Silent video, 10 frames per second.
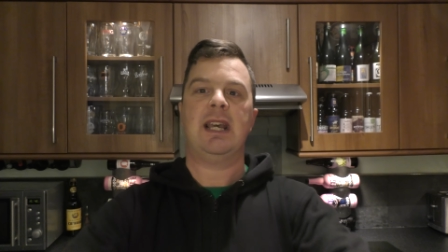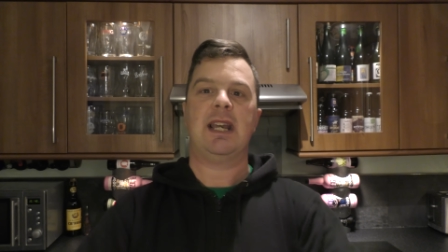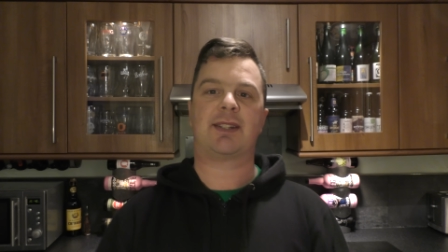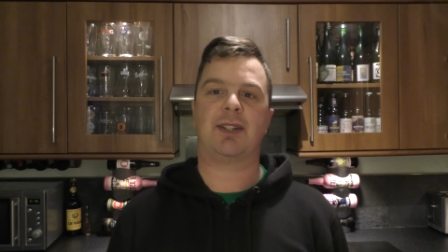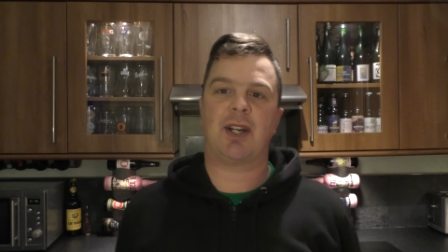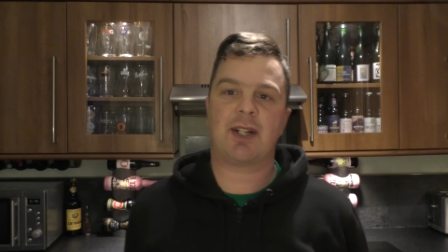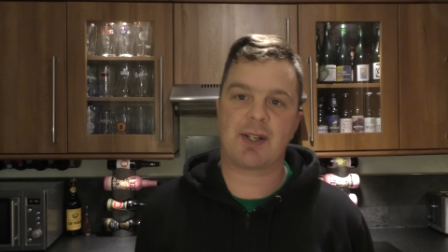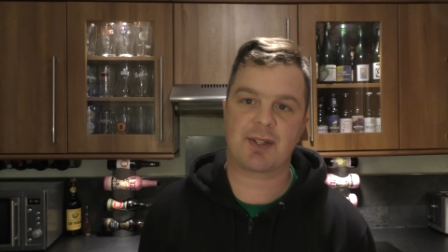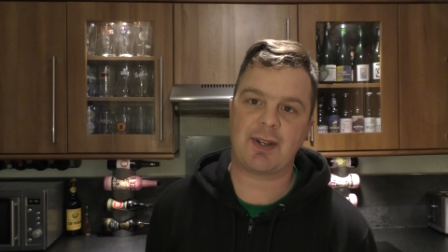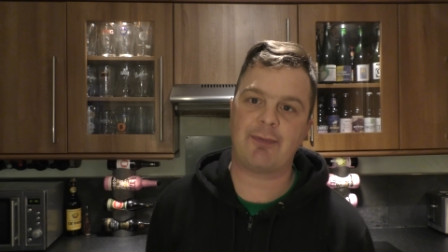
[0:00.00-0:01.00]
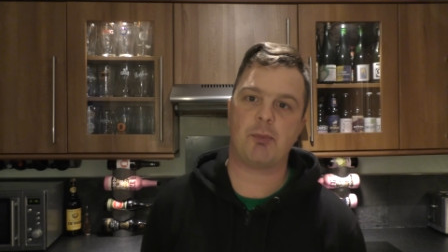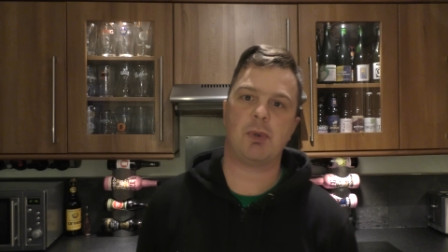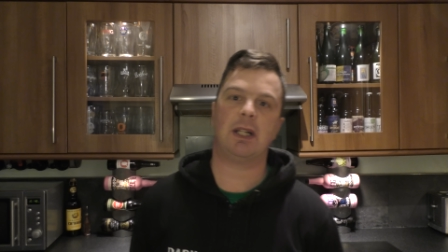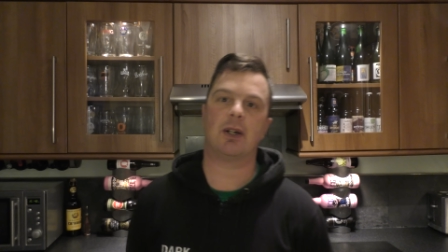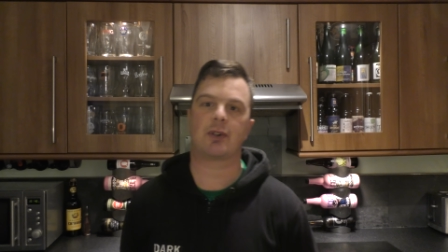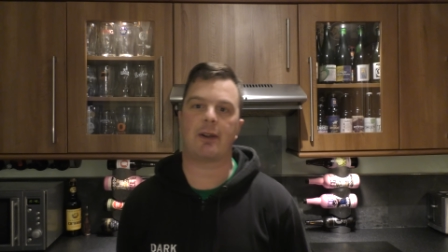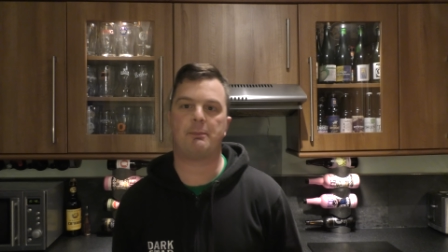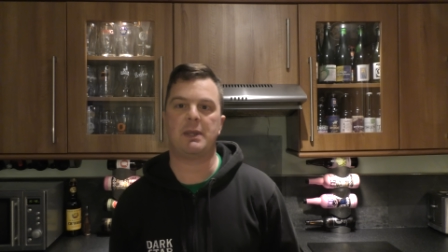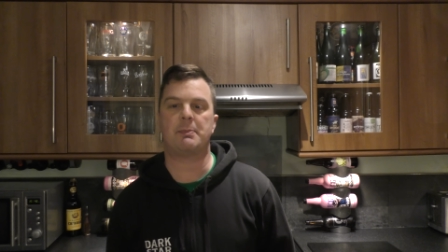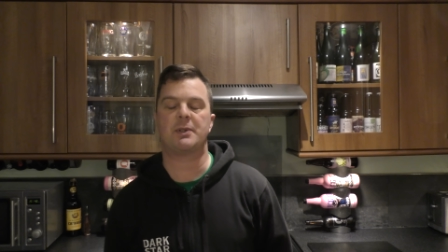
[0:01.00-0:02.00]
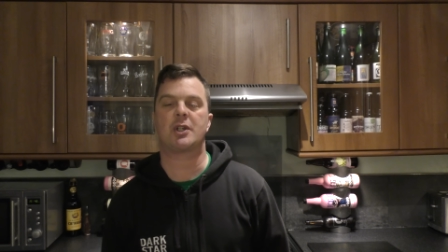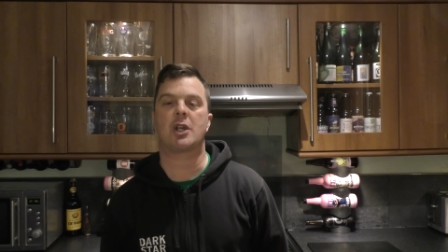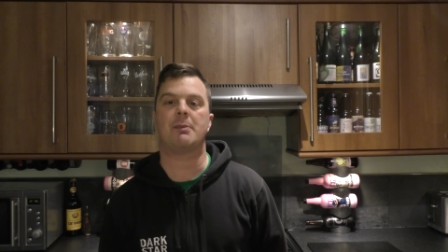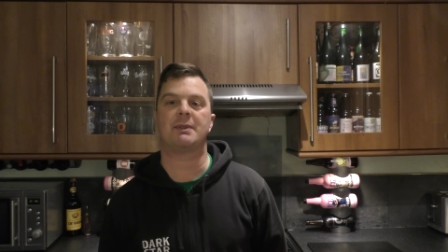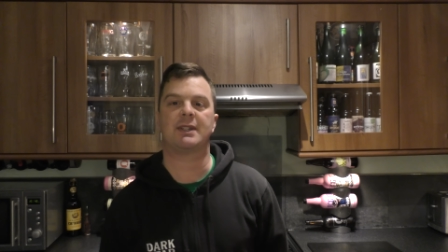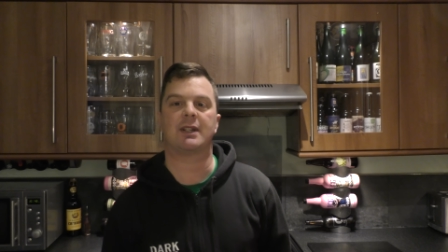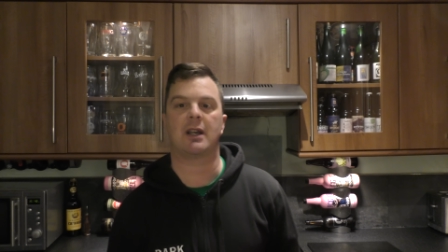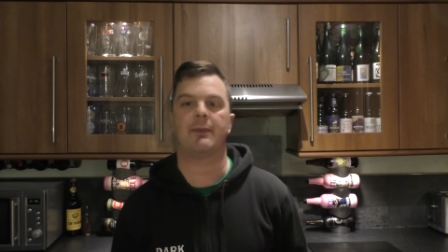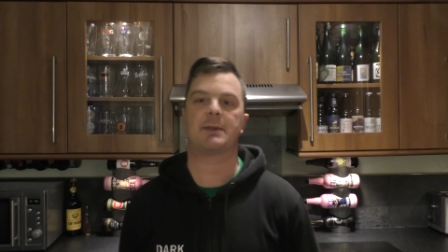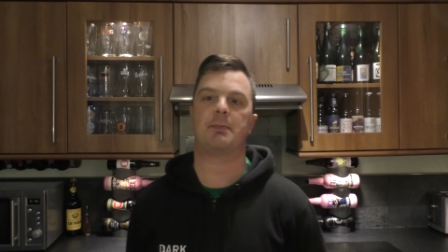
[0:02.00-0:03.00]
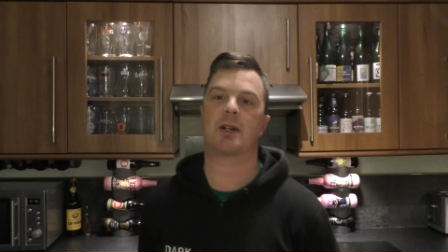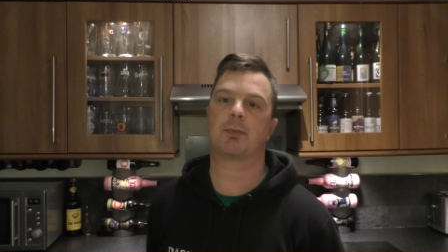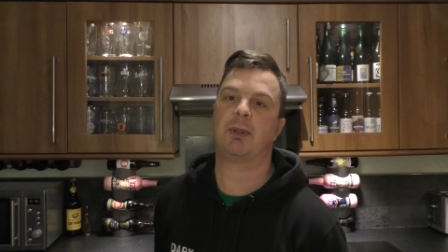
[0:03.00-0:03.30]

It's a nine out of ten from Real Ale Craft Beer. Put your comments in the comments box.